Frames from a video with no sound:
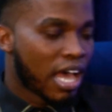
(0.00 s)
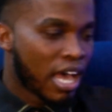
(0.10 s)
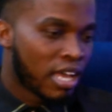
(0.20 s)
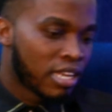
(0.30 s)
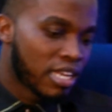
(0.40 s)

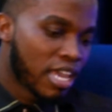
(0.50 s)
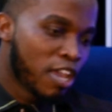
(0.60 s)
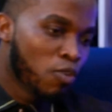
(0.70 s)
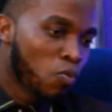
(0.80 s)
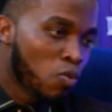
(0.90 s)
a
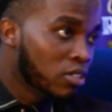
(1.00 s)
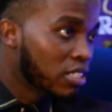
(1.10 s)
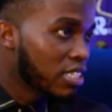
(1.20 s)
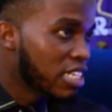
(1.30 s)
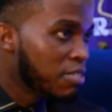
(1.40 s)

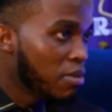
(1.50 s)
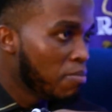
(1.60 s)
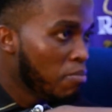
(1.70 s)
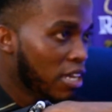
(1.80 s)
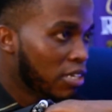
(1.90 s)
wound is
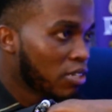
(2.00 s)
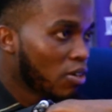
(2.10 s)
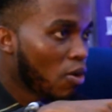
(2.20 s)
being made